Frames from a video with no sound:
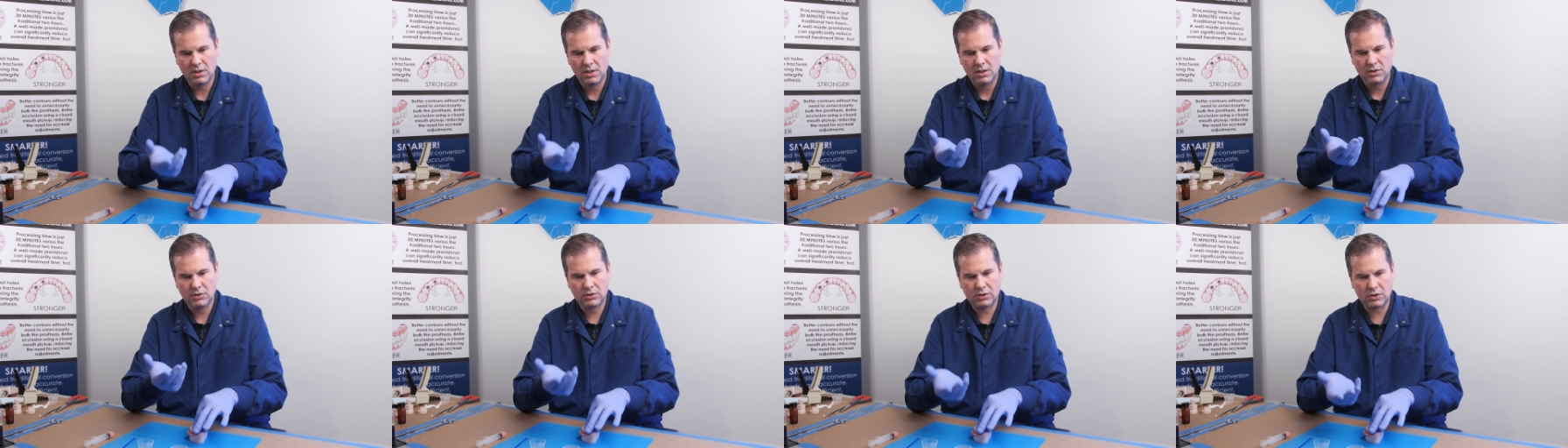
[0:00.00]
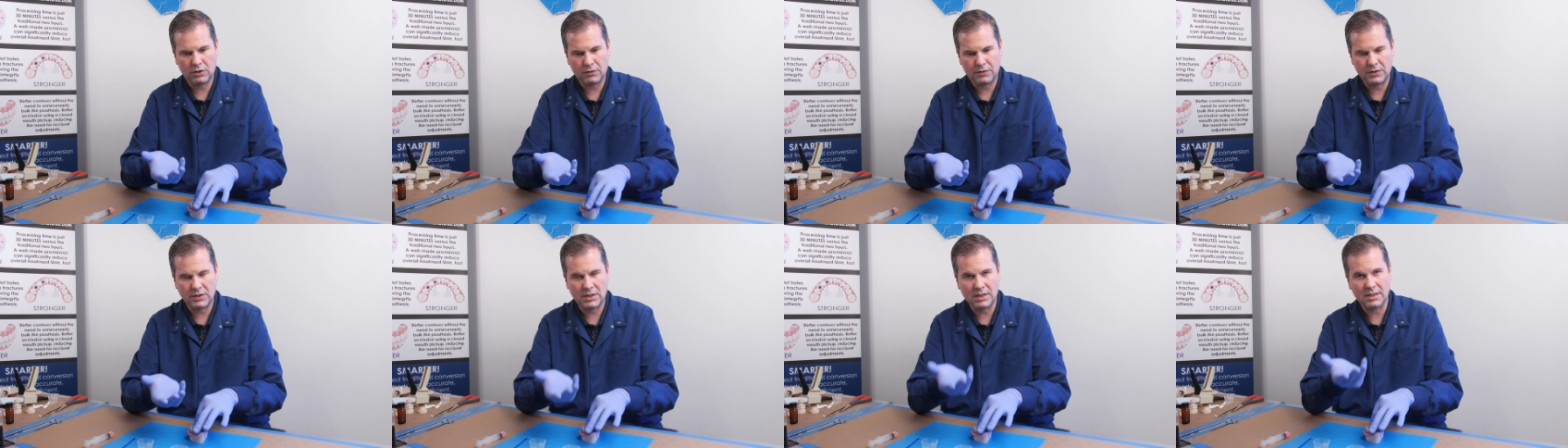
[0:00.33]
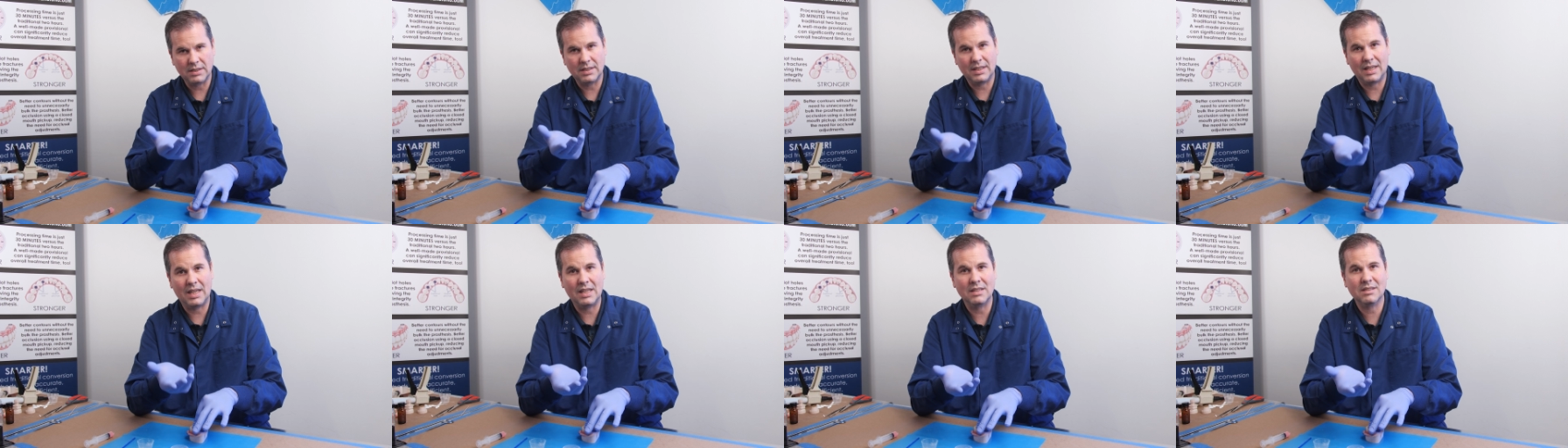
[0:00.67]
surfaces
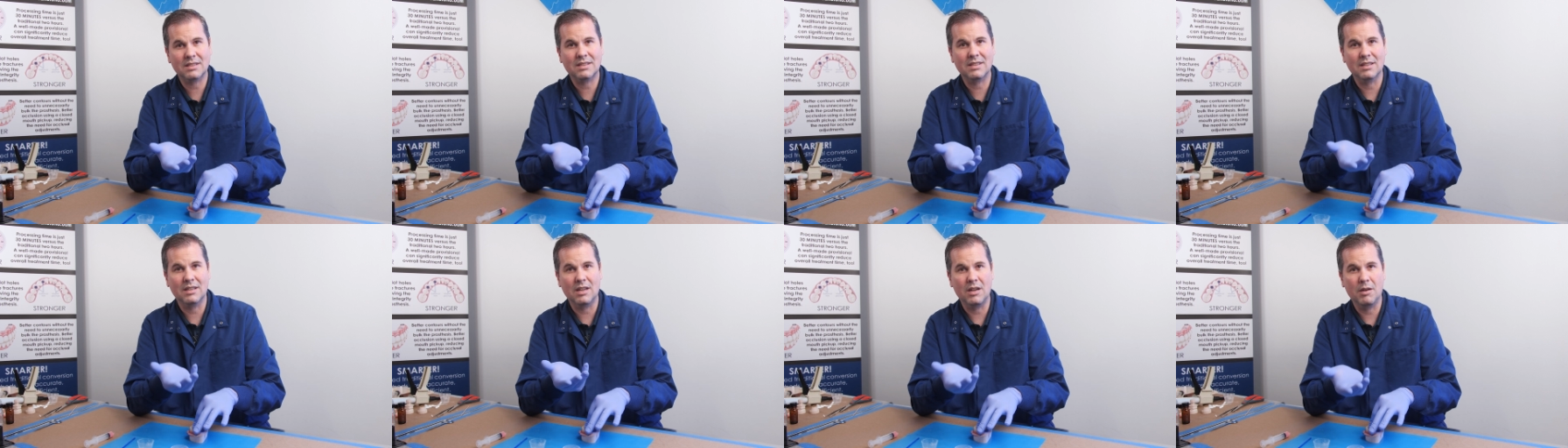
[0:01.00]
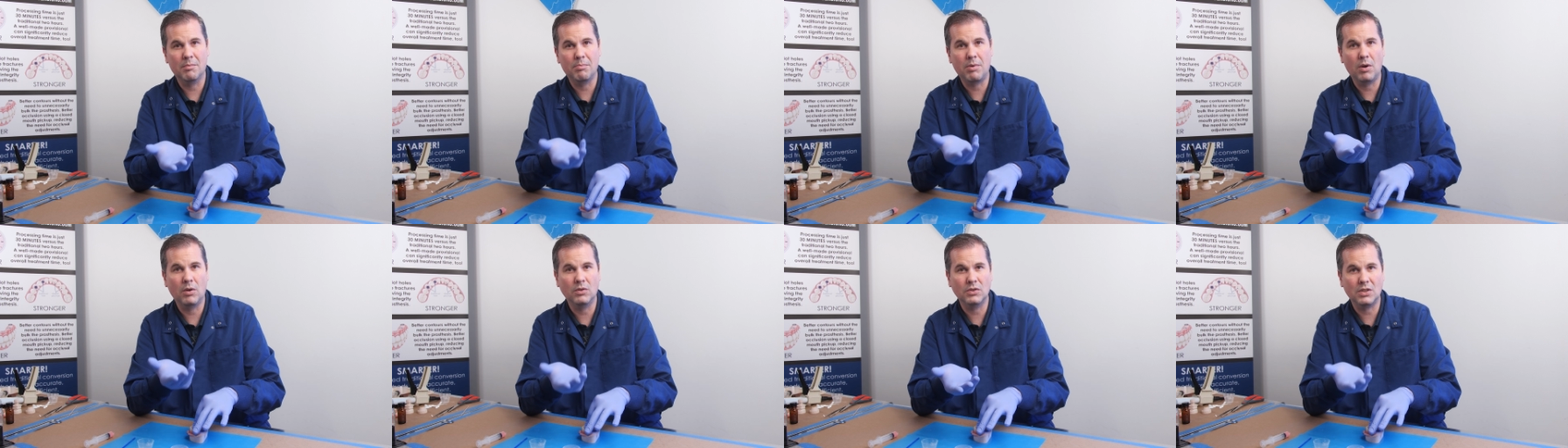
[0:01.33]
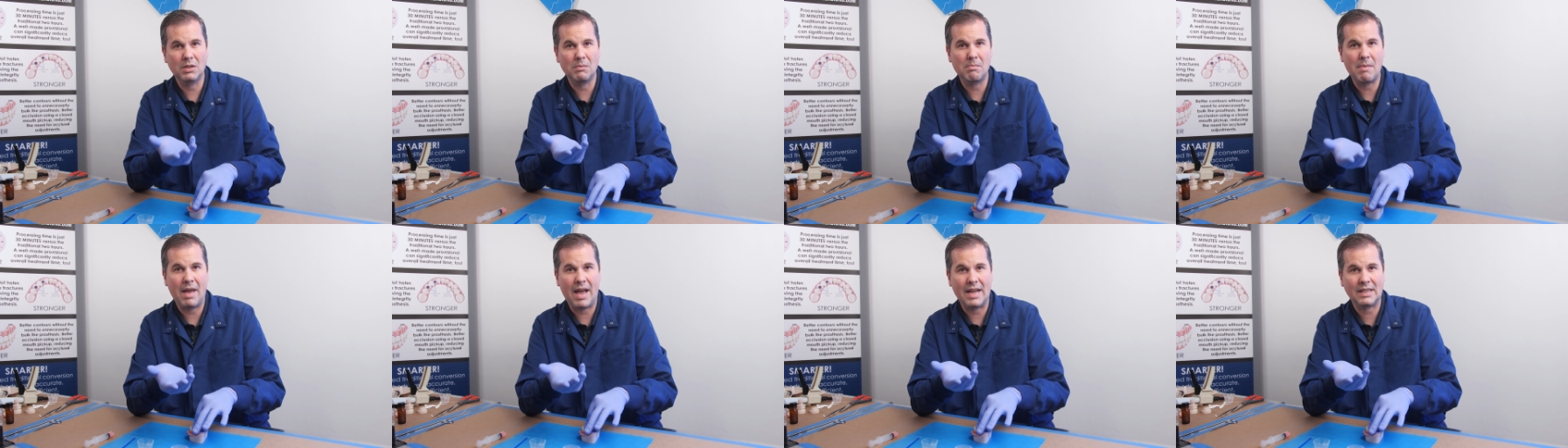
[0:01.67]
against the
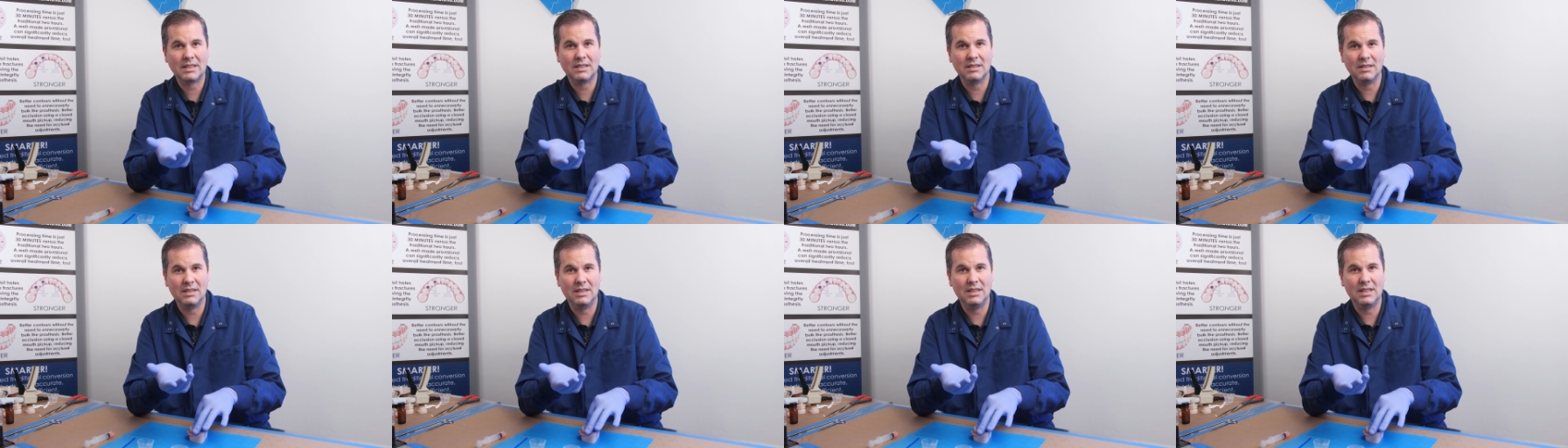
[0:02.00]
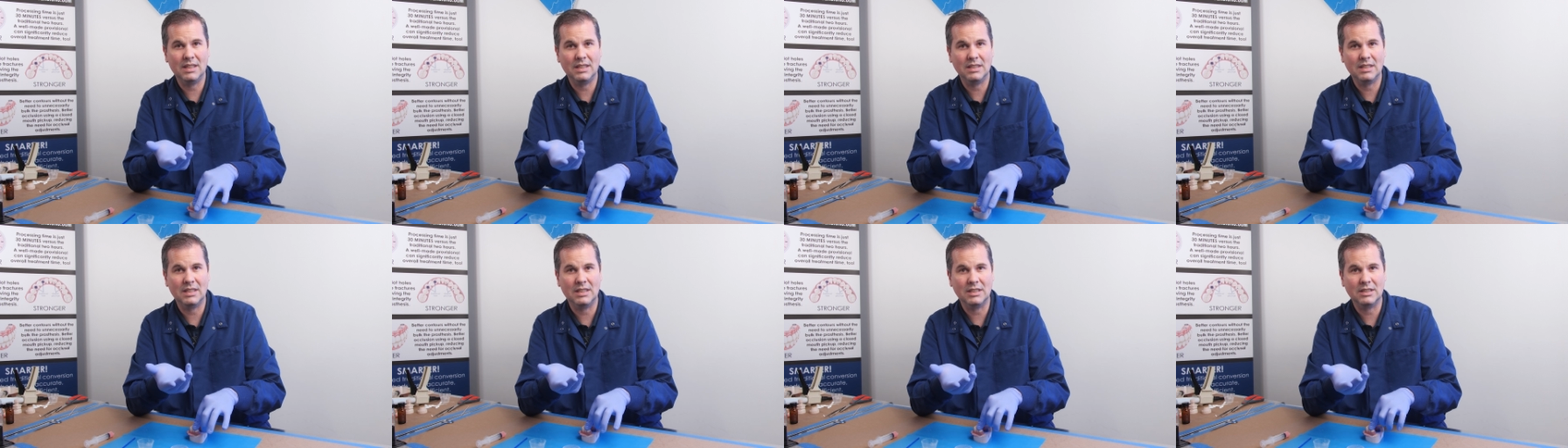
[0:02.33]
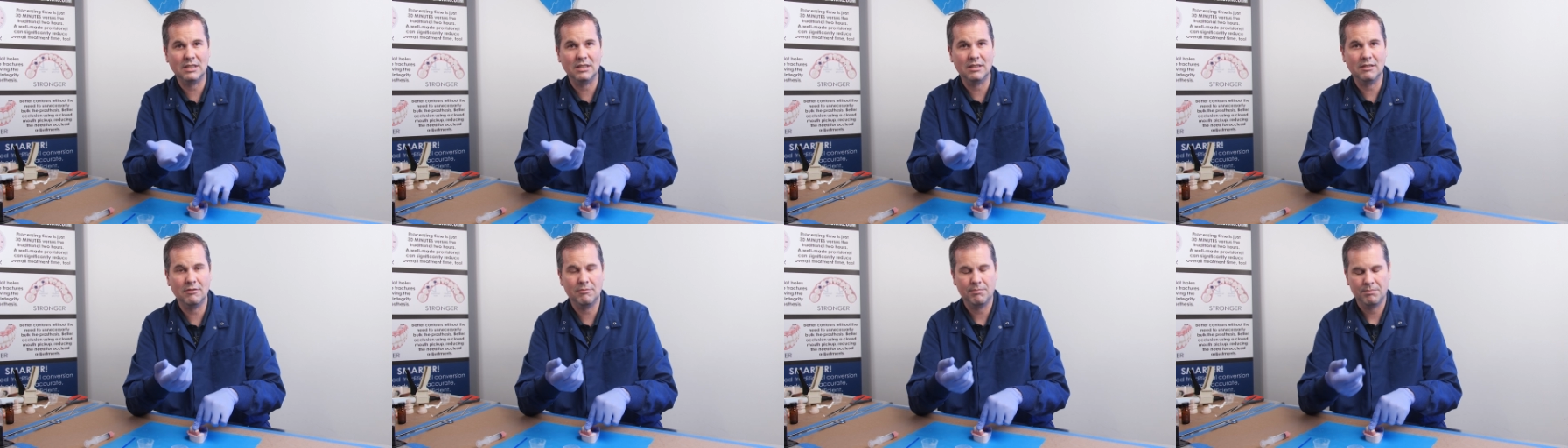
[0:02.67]
opposing maxillary
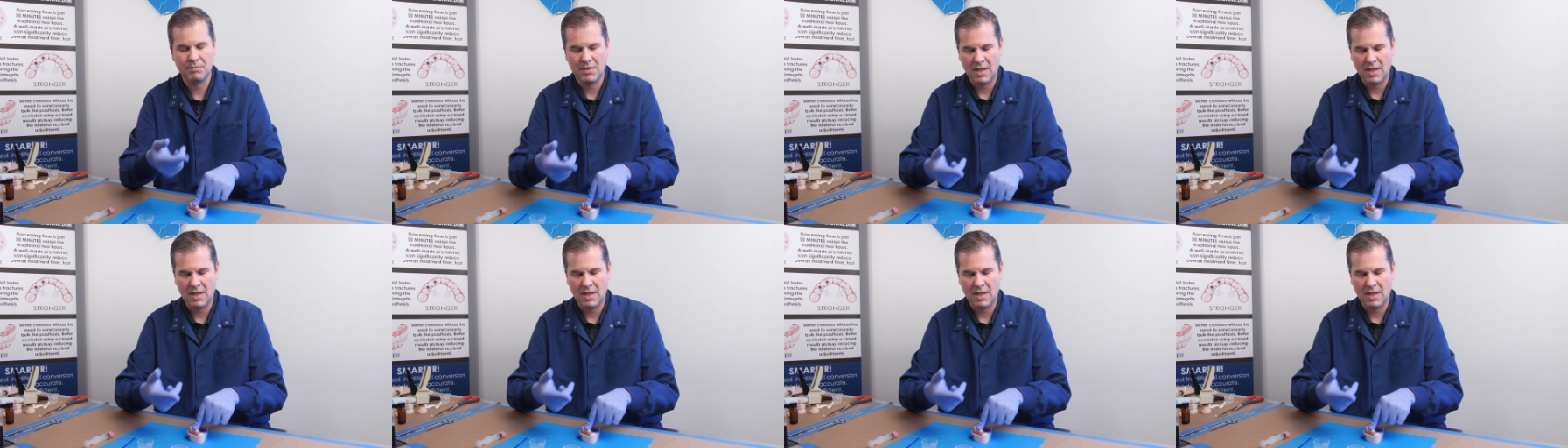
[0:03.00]
dentition,